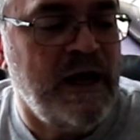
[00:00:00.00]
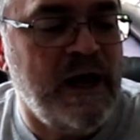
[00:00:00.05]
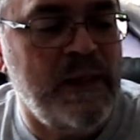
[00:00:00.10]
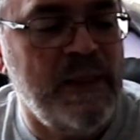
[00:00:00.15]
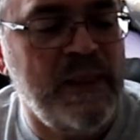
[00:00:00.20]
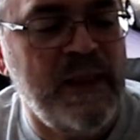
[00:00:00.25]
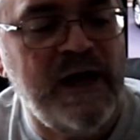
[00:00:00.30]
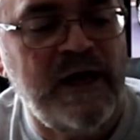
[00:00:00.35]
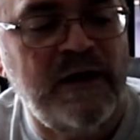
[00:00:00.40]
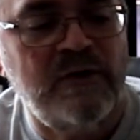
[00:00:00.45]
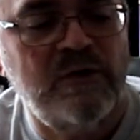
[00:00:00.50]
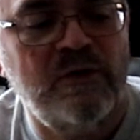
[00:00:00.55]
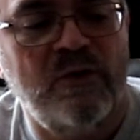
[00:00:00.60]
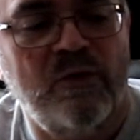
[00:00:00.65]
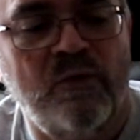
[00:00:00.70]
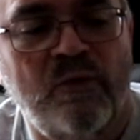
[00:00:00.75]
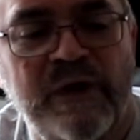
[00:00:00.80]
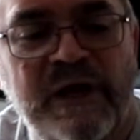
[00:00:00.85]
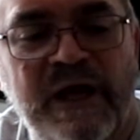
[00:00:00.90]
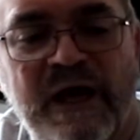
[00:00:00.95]
And then
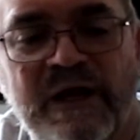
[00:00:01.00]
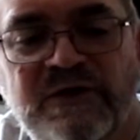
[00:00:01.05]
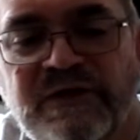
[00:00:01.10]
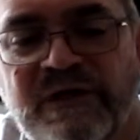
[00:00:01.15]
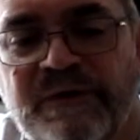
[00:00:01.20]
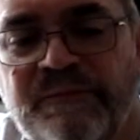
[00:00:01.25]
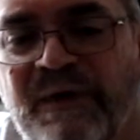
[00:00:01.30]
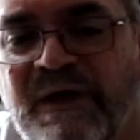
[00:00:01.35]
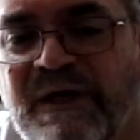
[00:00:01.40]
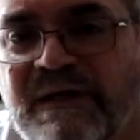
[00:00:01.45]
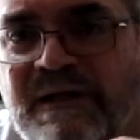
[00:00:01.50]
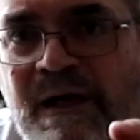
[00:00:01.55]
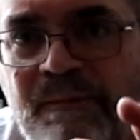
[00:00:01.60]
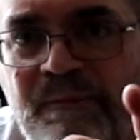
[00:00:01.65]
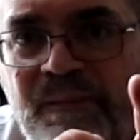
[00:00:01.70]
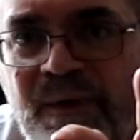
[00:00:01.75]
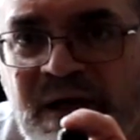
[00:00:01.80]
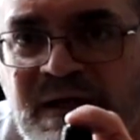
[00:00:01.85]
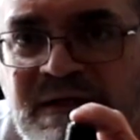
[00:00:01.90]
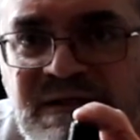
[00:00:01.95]
we actually picked
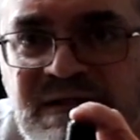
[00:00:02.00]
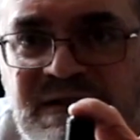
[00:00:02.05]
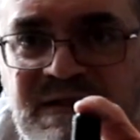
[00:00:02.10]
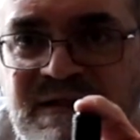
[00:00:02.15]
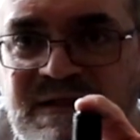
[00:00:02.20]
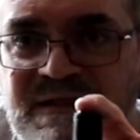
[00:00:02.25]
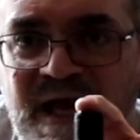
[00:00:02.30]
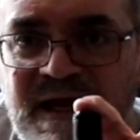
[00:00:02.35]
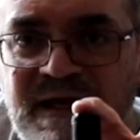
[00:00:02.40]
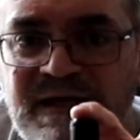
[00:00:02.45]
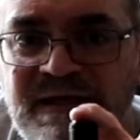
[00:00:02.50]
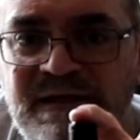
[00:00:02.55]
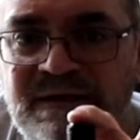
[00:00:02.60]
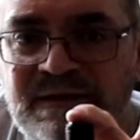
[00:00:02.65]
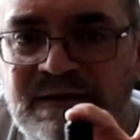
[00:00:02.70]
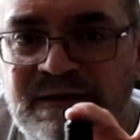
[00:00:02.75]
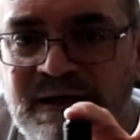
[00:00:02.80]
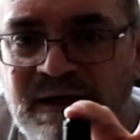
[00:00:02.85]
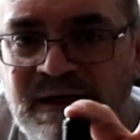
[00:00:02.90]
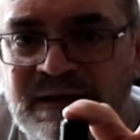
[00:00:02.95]
up a
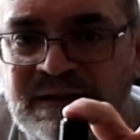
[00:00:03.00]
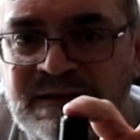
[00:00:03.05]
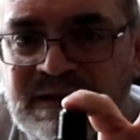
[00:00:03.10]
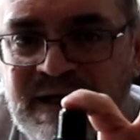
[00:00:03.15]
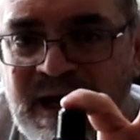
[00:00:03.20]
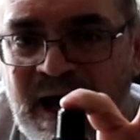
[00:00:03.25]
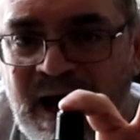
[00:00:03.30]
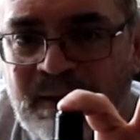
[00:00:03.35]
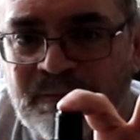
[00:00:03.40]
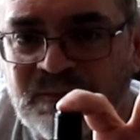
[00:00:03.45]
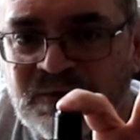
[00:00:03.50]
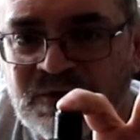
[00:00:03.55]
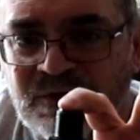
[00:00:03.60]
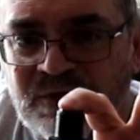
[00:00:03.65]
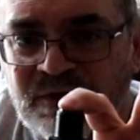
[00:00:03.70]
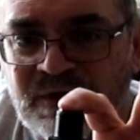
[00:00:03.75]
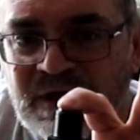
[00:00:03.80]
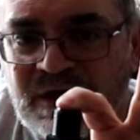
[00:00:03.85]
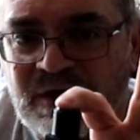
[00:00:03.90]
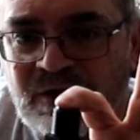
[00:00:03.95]
second
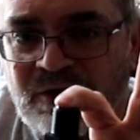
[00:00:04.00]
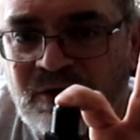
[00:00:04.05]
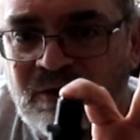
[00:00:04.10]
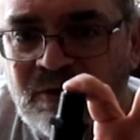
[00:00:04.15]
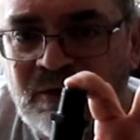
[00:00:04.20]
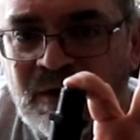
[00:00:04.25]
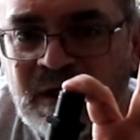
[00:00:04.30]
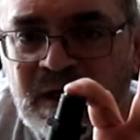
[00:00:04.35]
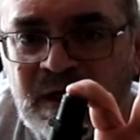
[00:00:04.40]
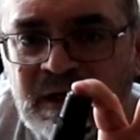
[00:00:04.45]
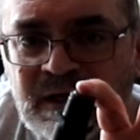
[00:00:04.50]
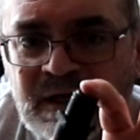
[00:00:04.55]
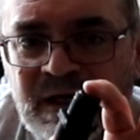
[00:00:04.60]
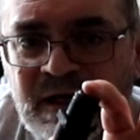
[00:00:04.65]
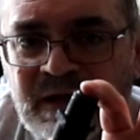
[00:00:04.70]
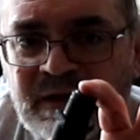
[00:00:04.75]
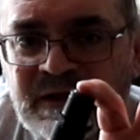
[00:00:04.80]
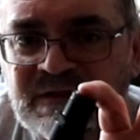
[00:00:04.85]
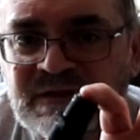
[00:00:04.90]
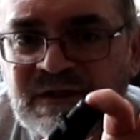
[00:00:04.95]
adapter here
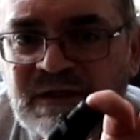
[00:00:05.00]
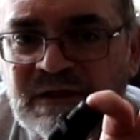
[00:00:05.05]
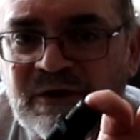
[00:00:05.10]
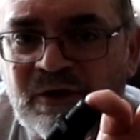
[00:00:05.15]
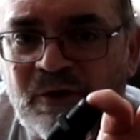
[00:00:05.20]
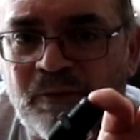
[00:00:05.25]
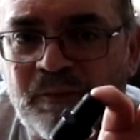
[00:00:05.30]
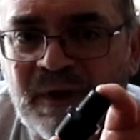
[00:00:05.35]
This is a little